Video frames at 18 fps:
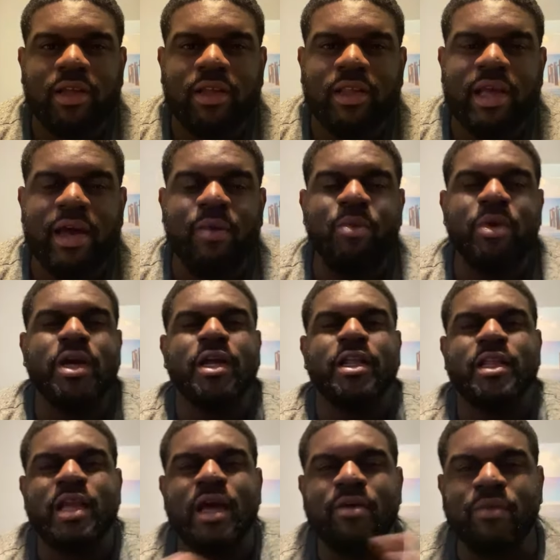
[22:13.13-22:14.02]
that we
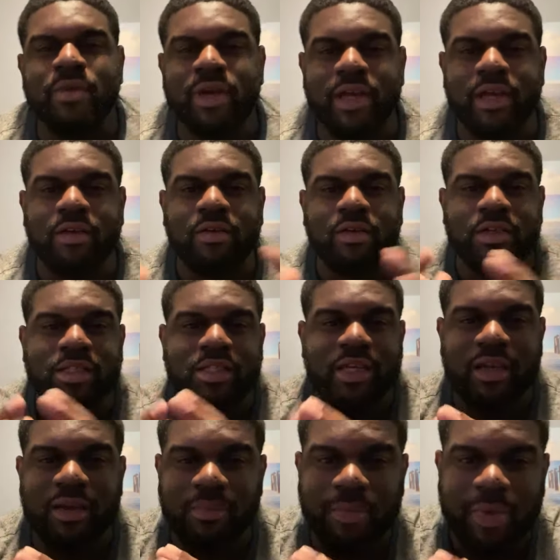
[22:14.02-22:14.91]
can never get on the
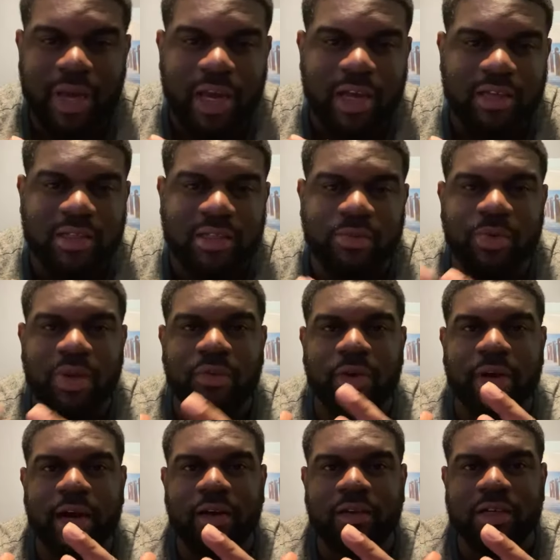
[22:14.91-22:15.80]
same page, because if we
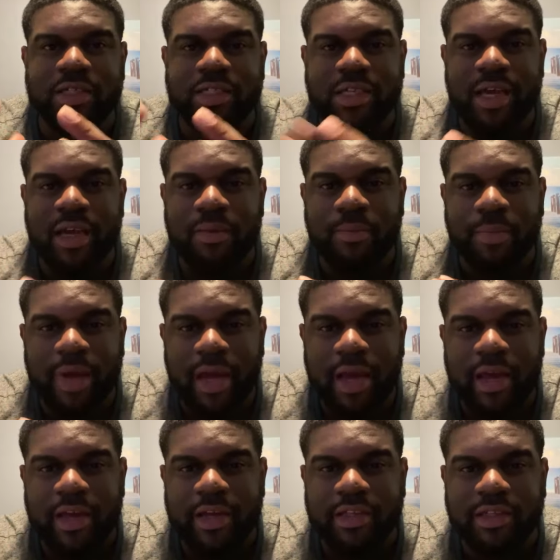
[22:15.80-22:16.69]
ever got on the same
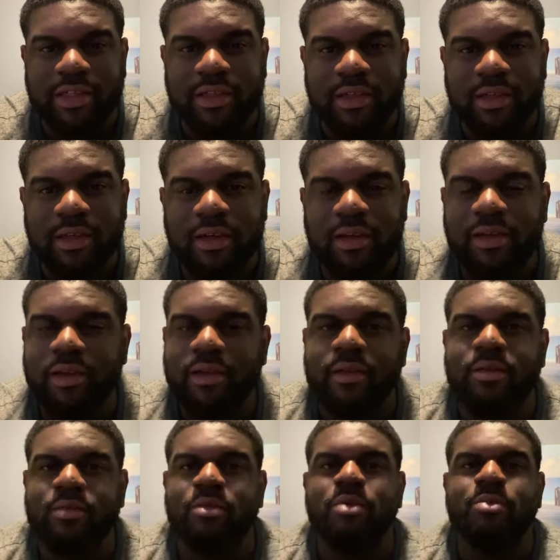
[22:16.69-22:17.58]
page,
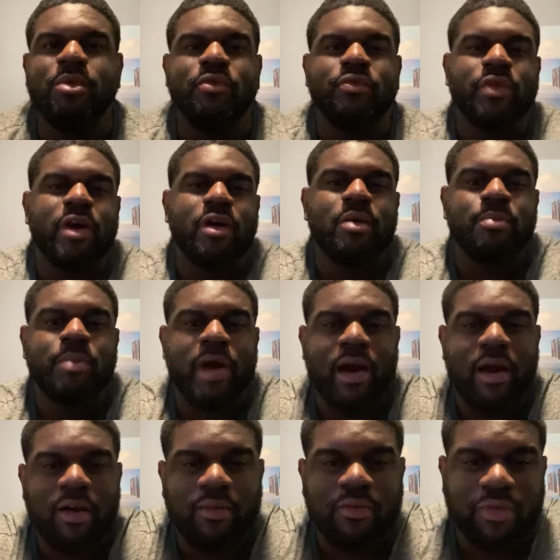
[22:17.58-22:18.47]
we'll be very
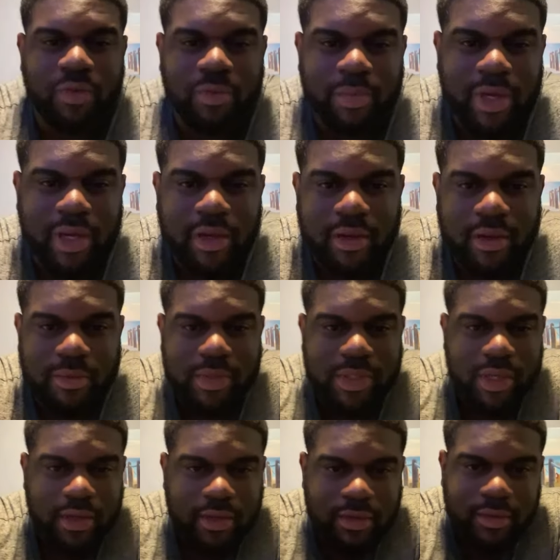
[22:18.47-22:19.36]
powerful, man. I'm
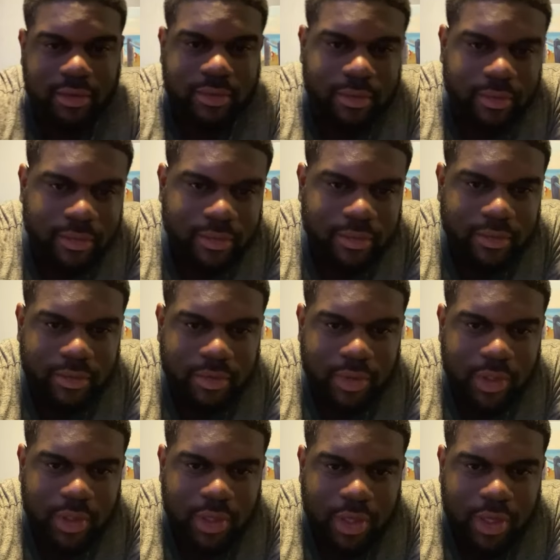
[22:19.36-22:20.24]
telling you.
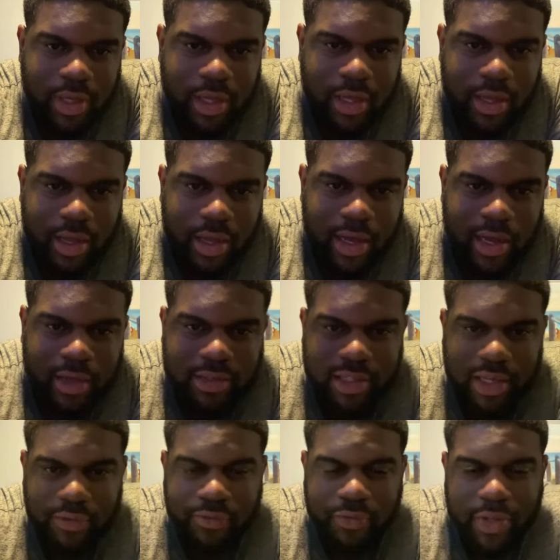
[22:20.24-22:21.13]
I'll
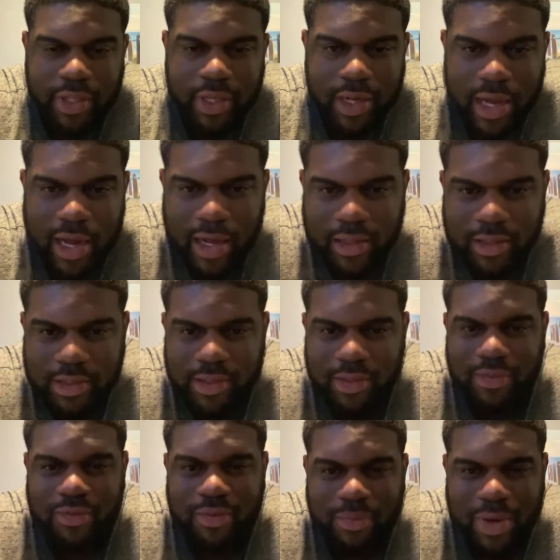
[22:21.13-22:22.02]
take $50
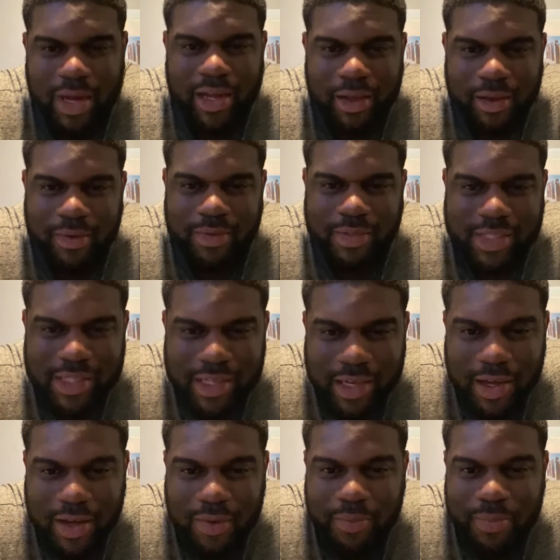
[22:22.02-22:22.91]
for my
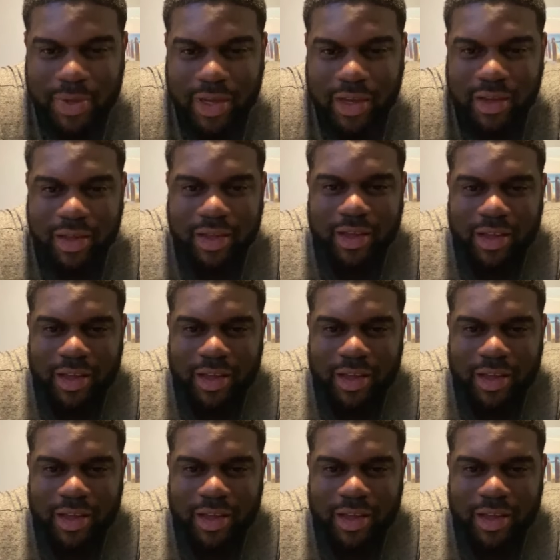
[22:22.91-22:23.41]
TLP